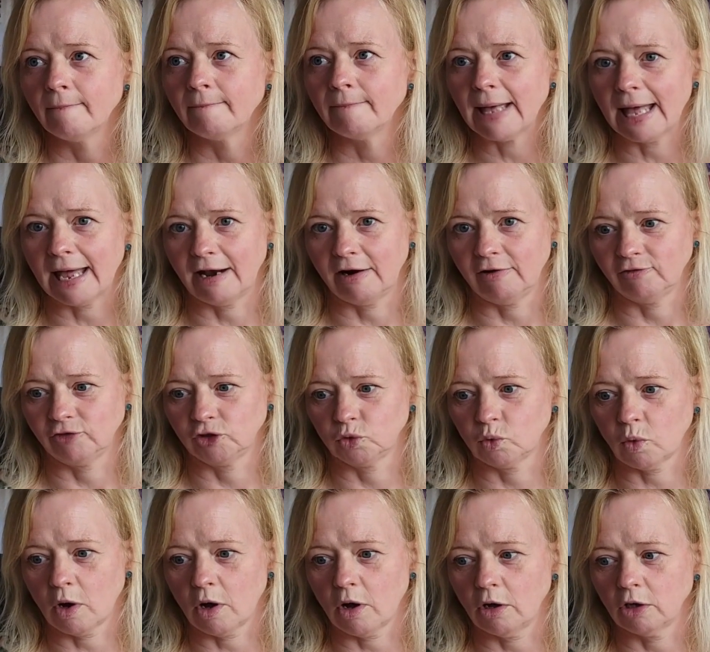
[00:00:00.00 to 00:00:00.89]
pair of
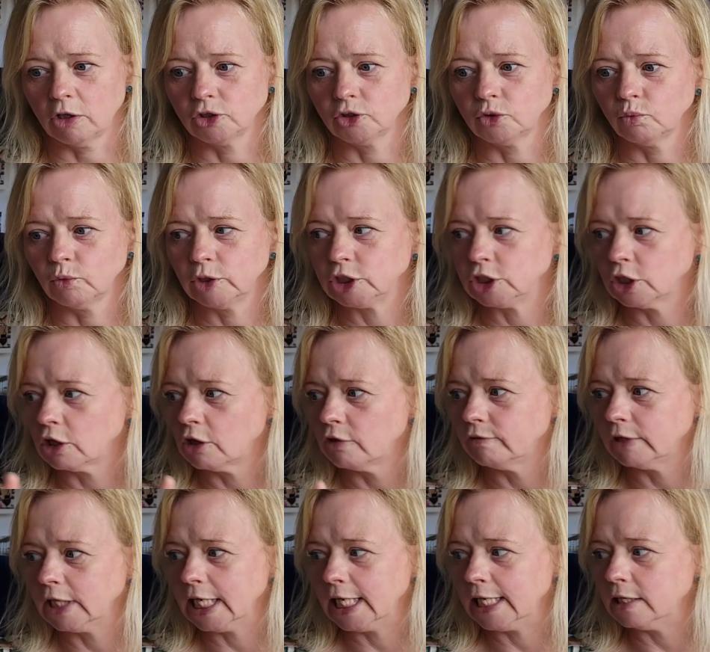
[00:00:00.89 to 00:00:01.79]
toiles, which are
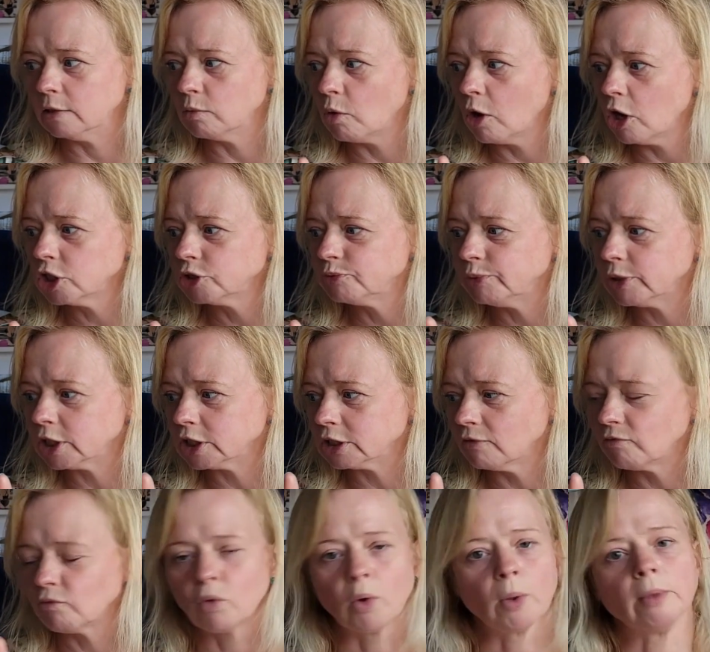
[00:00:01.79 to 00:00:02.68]
currently in the wash because
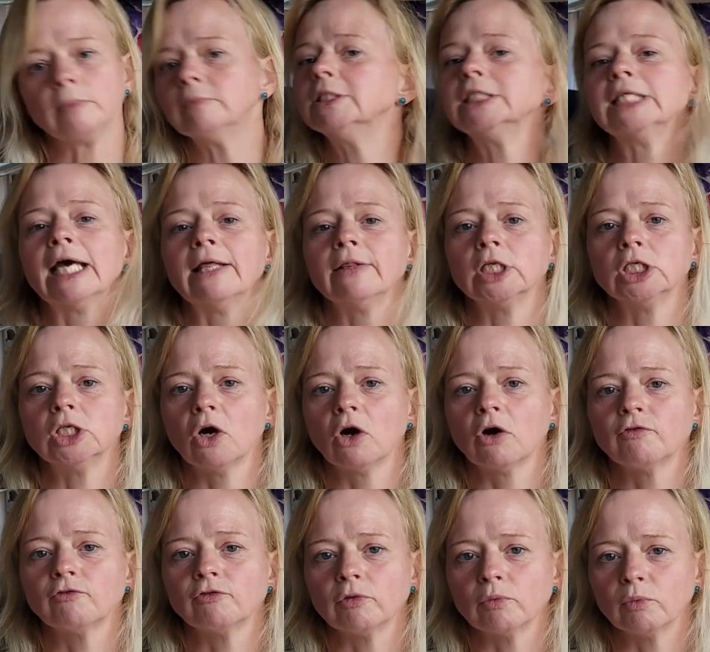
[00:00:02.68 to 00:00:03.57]
I've worn them to take the
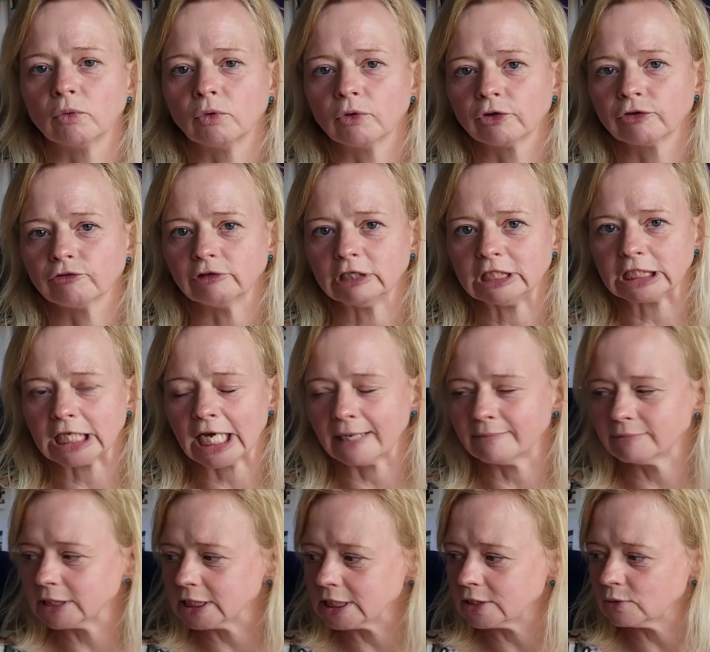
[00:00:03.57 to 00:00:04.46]
dog for a walk 3
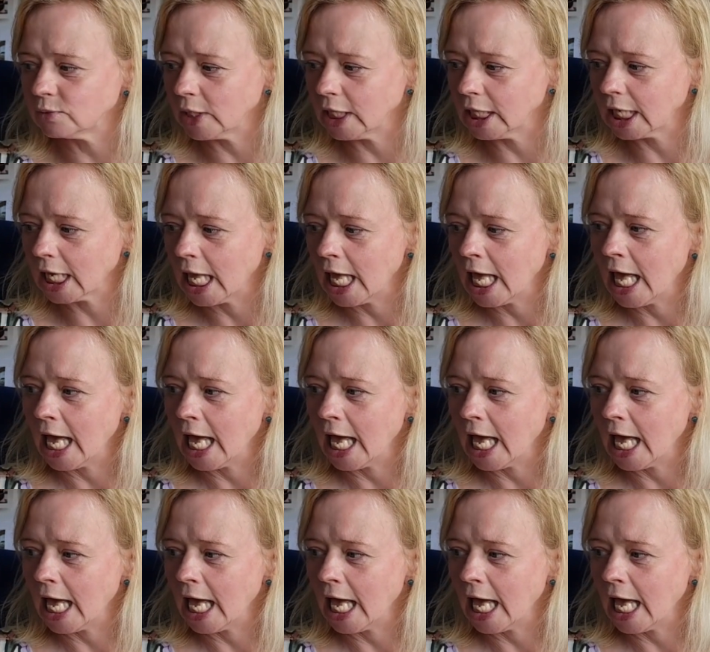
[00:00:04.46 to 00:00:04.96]
times this week.